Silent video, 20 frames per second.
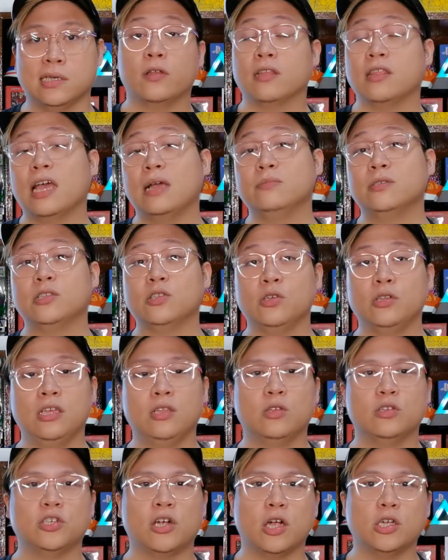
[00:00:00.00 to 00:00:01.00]
For the times that you
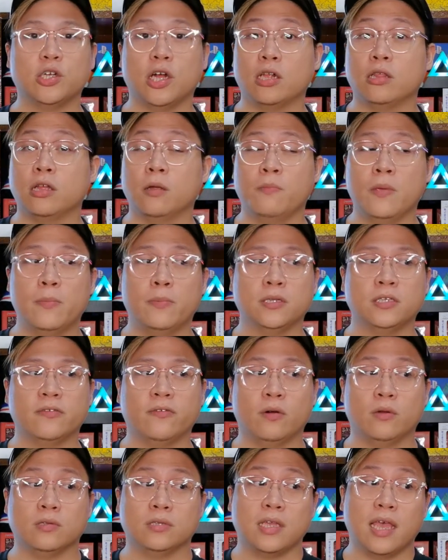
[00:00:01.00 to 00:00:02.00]
need to charge other people's
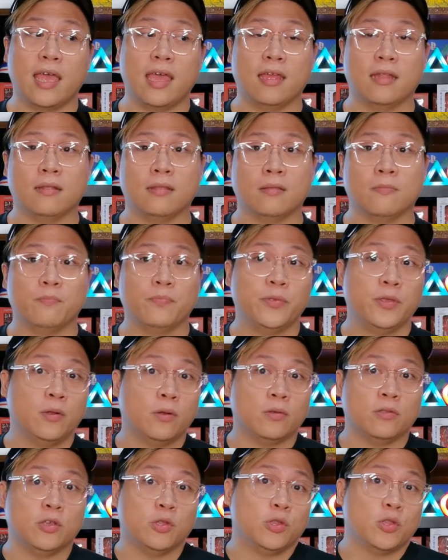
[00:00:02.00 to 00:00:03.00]
phones and
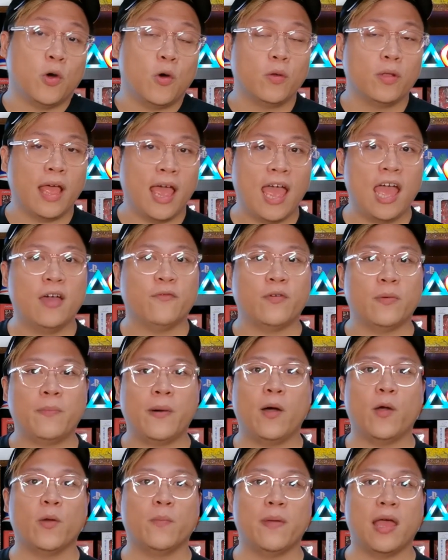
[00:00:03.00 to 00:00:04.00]
you don't have a
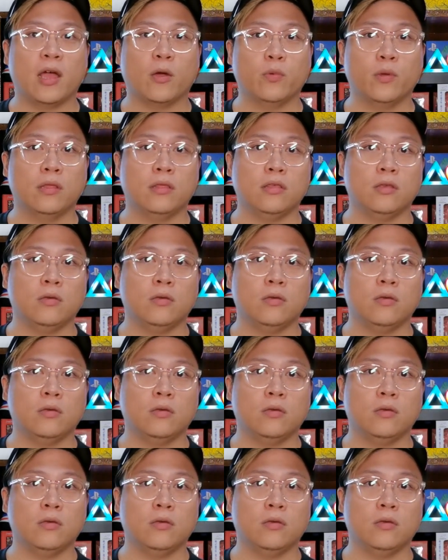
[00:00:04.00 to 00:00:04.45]
power bank with